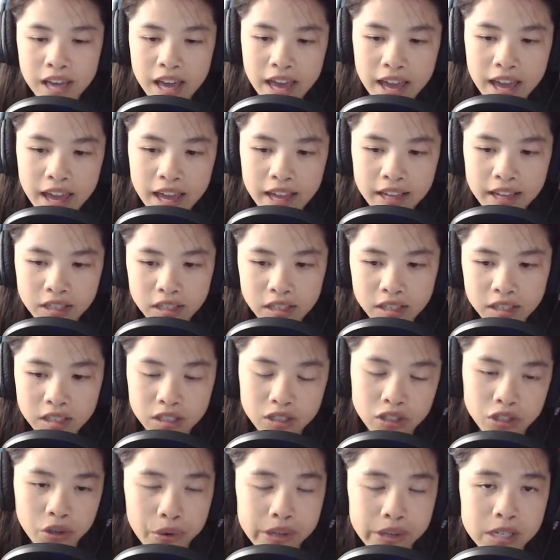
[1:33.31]
and
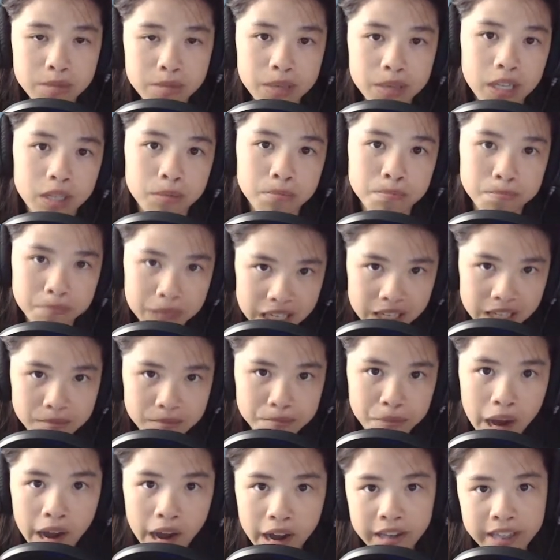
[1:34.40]
there's going to be a big
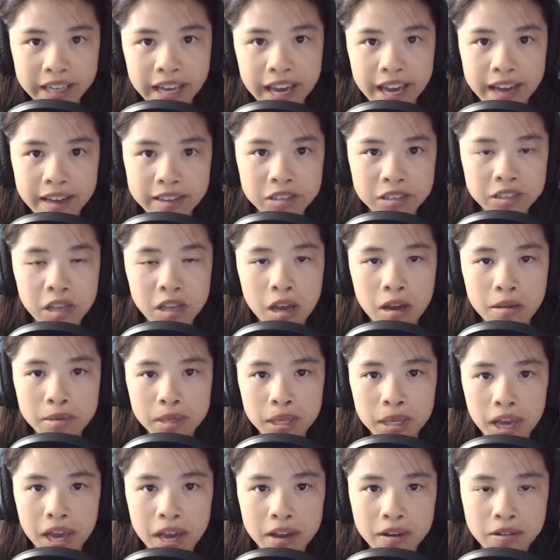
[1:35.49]
podcast
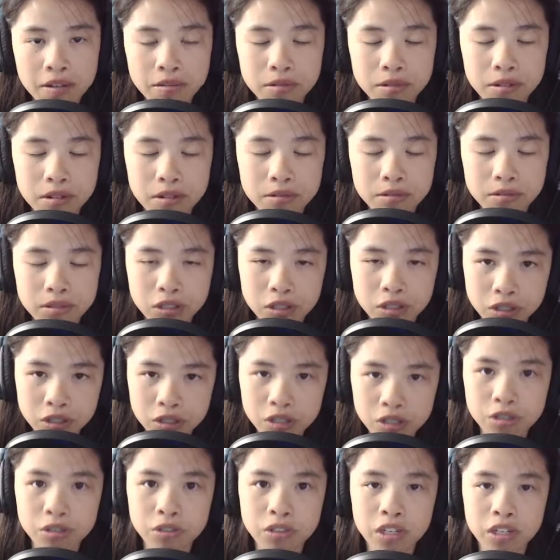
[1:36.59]
coming out
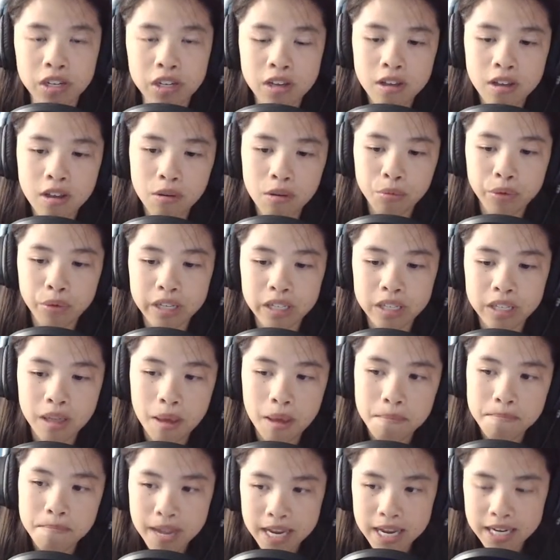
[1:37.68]
soon with
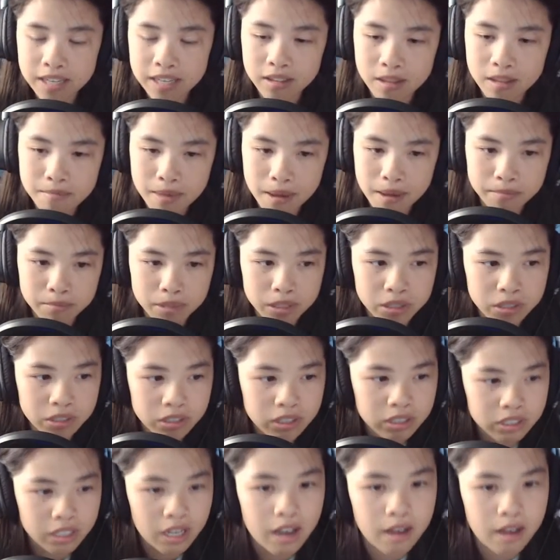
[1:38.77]
many of the members.